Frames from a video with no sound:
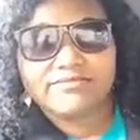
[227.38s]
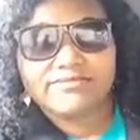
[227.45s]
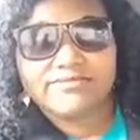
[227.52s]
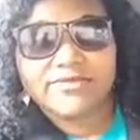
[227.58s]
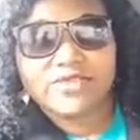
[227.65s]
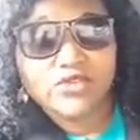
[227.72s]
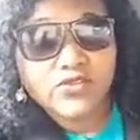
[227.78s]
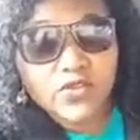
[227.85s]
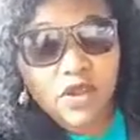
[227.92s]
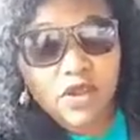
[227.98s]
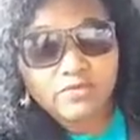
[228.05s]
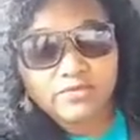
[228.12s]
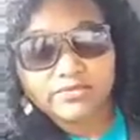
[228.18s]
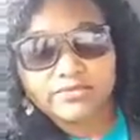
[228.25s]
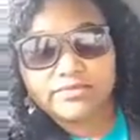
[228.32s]
It's your
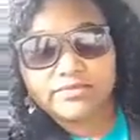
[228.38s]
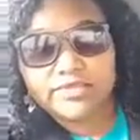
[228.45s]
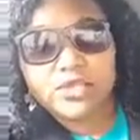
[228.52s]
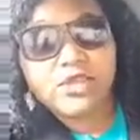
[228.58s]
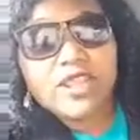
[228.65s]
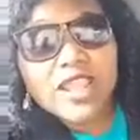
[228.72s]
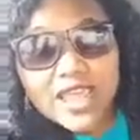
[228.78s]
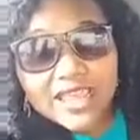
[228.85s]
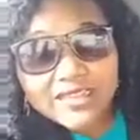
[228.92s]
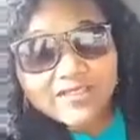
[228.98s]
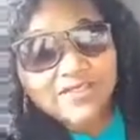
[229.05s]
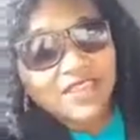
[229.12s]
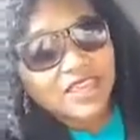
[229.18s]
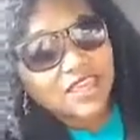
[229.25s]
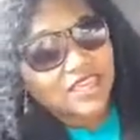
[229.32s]
fault. Your
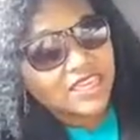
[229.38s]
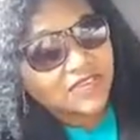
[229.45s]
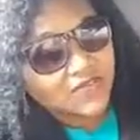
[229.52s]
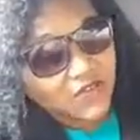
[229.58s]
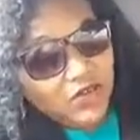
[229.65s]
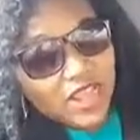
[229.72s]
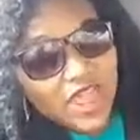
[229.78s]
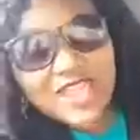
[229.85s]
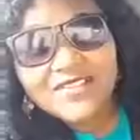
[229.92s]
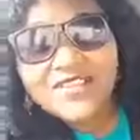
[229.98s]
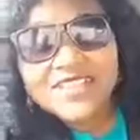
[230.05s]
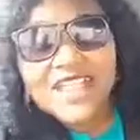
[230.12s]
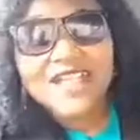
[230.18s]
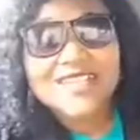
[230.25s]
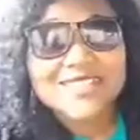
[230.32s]
life. If your life
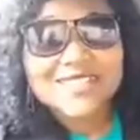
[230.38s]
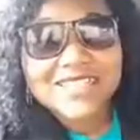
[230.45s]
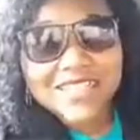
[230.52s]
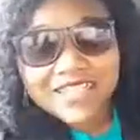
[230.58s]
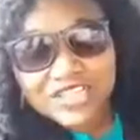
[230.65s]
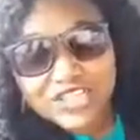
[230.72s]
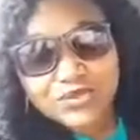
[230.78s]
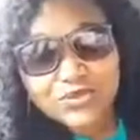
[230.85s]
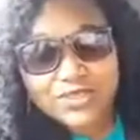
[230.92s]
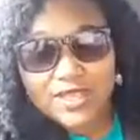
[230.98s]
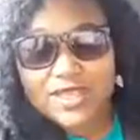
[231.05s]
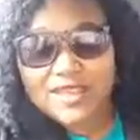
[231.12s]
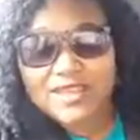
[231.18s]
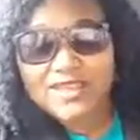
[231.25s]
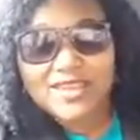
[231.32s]
sucks, it's because you
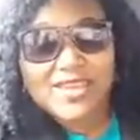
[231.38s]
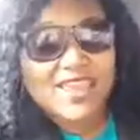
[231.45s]
suck.